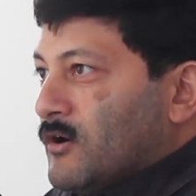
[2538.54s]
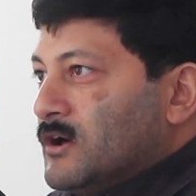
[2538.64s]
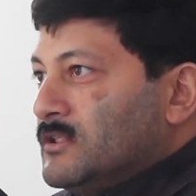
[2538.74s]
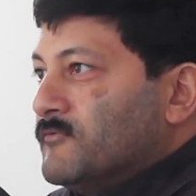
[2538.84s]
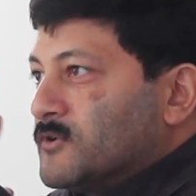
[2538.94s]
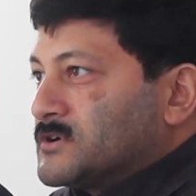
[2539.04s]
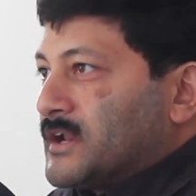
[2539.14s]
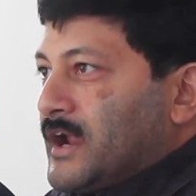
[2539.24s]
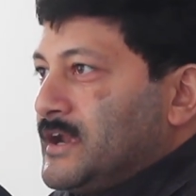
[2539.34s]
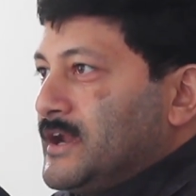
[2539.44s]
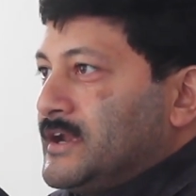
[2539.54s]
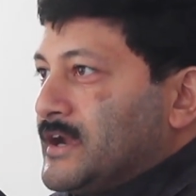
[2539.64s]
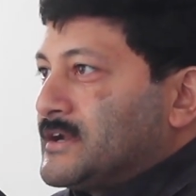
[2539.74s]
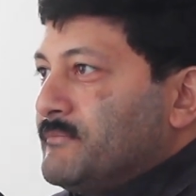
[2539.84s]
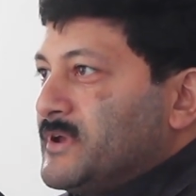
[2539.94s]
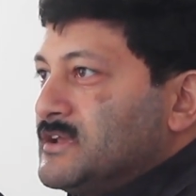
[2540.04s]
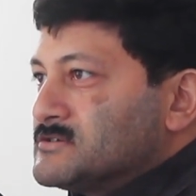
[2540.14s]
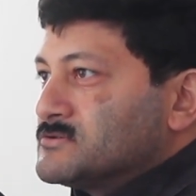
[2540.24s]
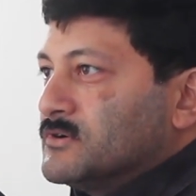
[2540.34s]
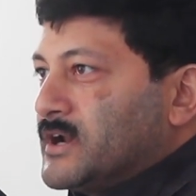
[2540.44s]
All voter ID data
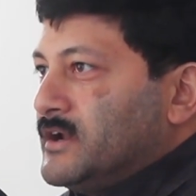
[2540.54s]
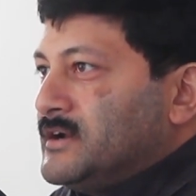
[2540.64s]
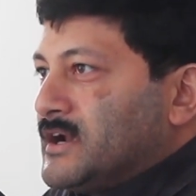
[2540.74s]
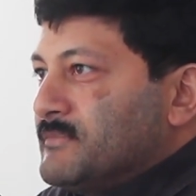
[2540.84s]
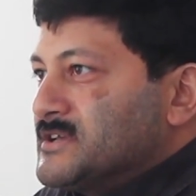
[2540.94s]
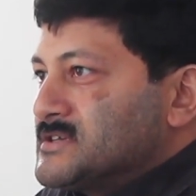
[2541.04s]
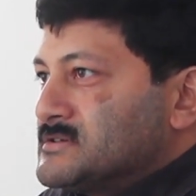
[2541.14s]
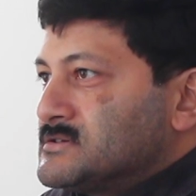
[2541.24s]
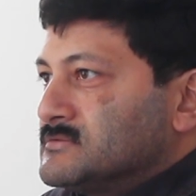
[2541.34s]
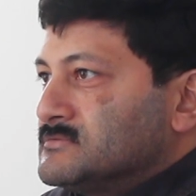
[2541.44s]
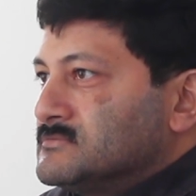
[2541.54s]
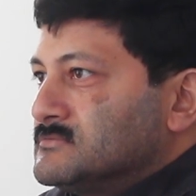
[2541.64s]
being stored in databases.